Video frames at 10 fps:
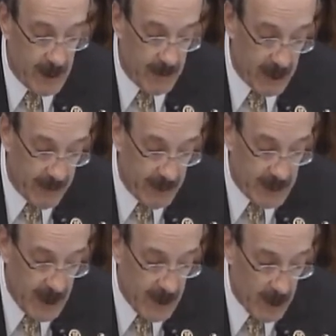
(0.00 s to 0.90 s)
But if we
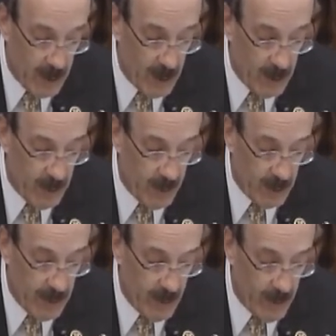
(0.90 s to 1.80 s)
say no,
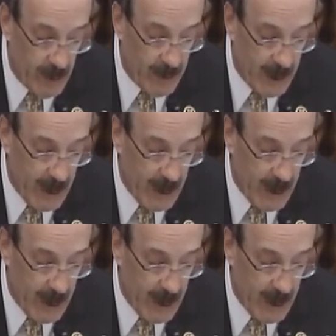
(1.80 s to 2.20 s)
would we be